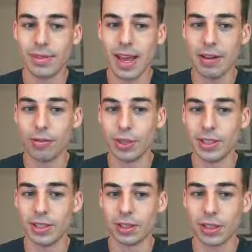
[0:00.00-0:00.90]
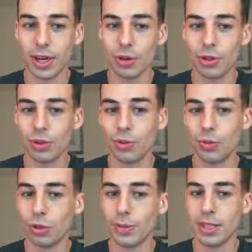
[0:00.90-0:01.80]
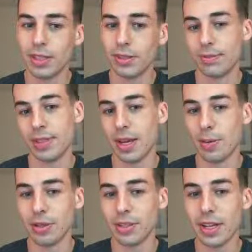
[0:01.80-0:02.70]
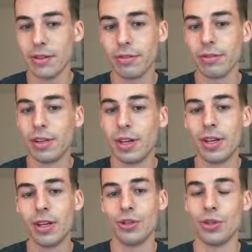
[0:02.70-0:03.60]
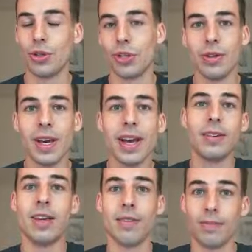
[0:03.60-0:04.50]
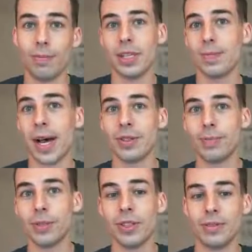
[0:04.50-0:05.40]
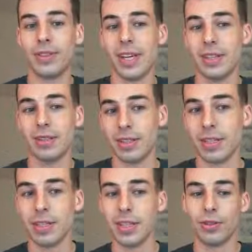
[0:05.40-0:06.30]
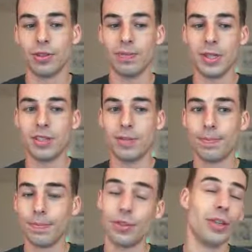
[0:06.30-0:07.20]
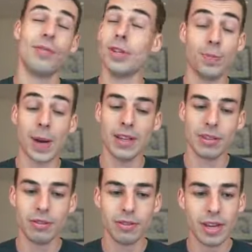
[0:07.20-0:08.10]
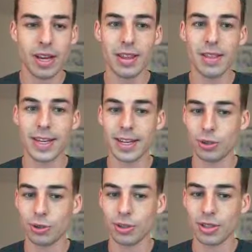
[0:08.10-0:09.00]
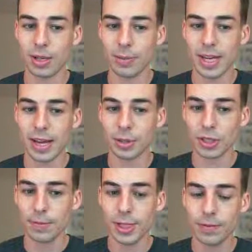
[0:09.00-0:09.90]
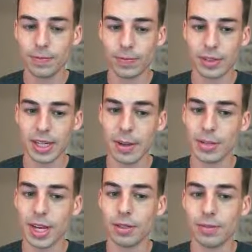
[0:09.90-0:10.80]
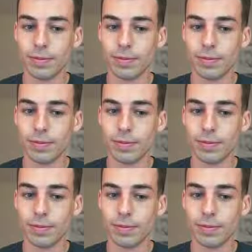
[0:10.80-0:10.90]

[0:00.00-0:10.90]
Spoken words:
Every single character will be the same as itself, so you can do that. If B is possible, that's easy. So if B is positive, then the answer is just going to be A plus B times L,